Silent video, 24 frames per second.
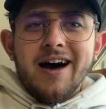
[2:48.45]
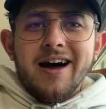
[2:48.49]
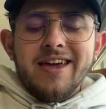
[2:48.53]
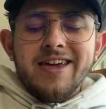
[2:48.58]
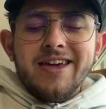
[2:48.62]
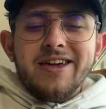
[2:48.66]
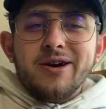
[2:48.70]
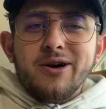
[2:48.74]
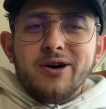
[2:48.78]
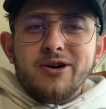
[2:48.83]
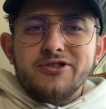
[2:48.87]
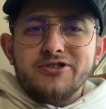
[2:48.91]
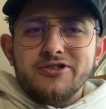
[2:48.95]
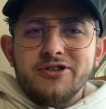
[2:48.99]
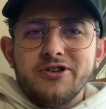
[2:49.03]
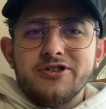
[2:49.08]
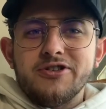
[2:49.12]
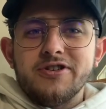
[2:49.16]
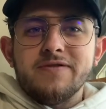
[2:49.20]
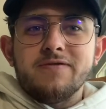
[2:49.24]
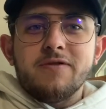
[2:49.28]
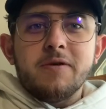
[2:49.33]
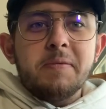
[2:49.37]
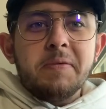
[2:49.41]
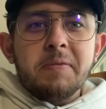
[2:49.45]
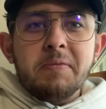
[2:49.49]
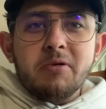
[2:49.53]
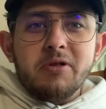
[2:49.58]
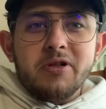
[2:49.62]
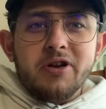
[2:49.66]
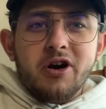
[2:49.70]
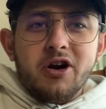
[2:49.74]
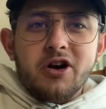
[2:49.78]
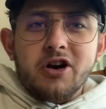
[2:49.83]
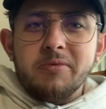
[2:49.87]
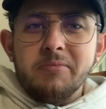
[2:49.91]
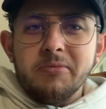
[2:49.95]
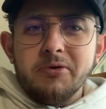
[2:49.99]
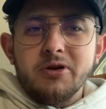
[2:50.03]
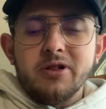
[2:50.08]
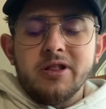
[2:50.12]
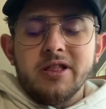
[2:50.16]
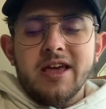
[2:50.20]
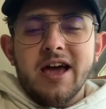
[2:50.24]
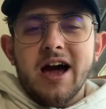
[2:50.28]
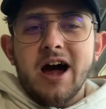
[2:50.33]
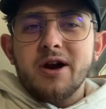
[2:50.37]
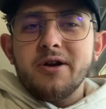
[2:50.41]
in our church and for people in our
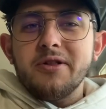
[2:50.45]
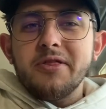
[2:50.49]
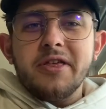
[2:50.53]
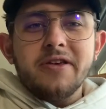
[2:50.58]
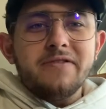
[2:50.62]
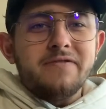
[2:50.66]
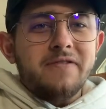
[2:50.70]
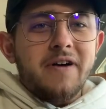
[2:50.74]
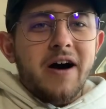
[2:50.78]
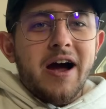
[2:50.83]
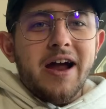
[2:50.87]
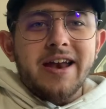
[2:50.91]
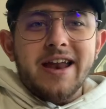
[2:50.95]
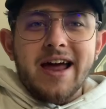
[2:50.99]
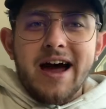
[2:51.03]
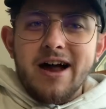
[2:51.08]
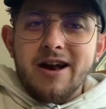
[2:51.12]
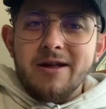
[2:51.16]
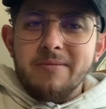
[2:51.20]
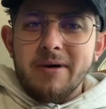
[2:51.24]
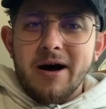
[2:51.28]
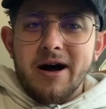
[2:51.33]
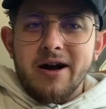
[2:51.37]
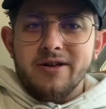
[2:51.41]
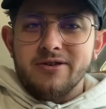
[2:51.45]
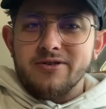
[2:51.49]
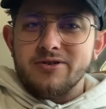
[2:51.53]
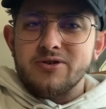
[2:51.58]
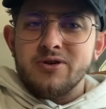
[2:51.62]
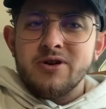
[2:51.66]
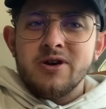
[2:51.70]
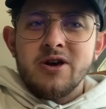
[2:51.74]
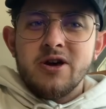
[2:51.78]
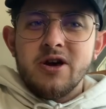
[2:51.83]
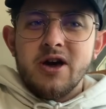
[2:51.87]
community. How do they find out about us?